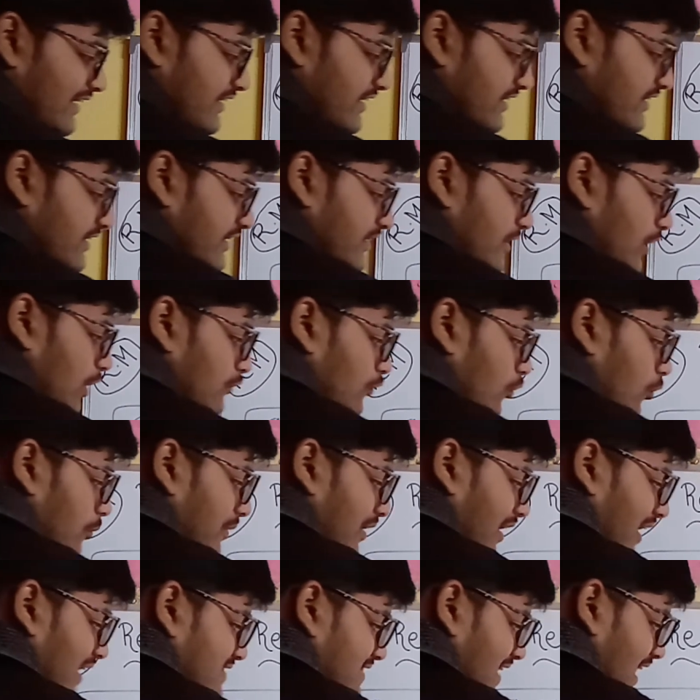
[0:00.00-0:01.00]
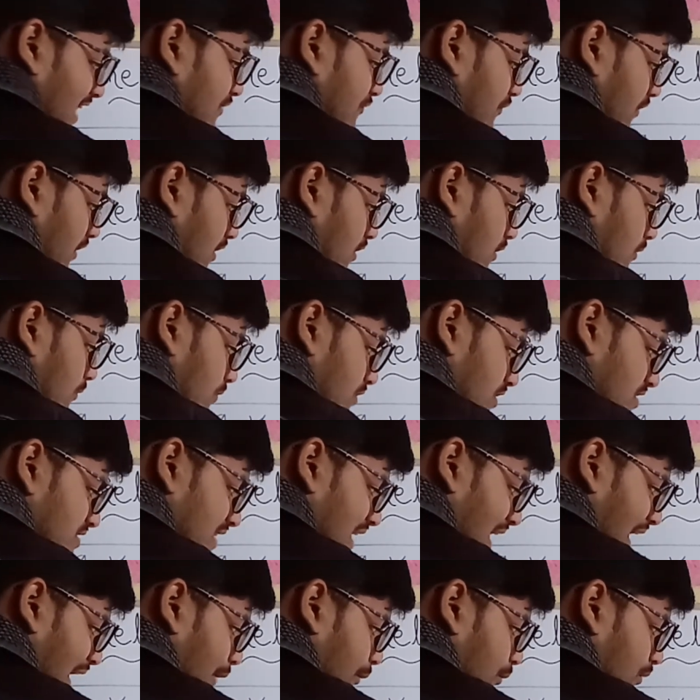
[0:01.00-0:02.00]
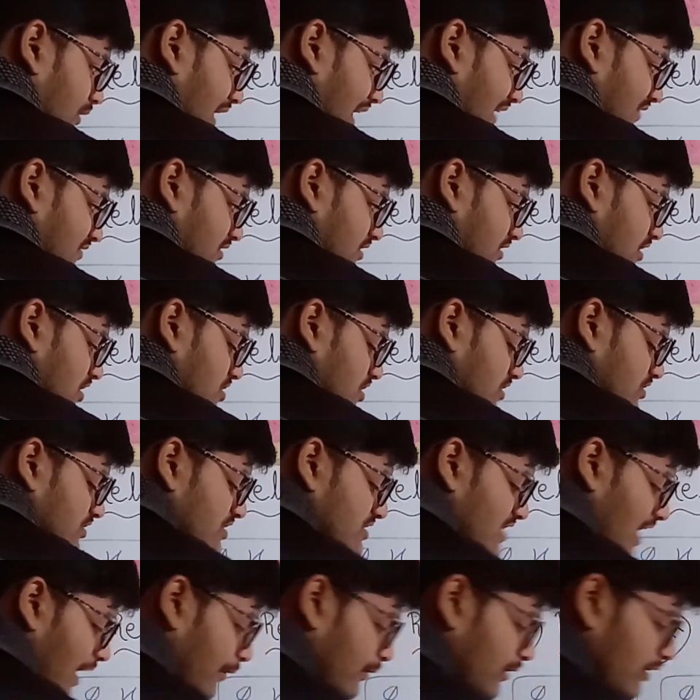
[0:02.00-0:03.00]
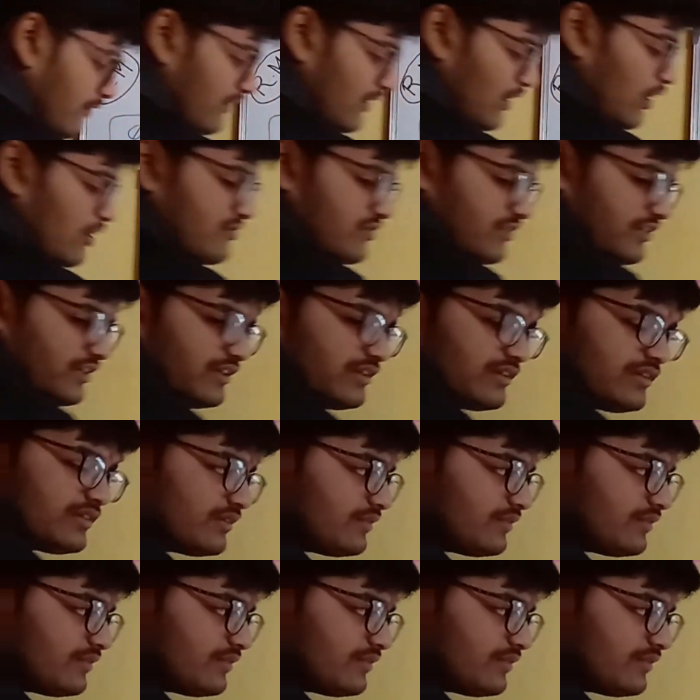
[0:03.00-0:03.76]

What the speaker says: ddt of omega is alpha. It is angular acceleration, this is angular velocity.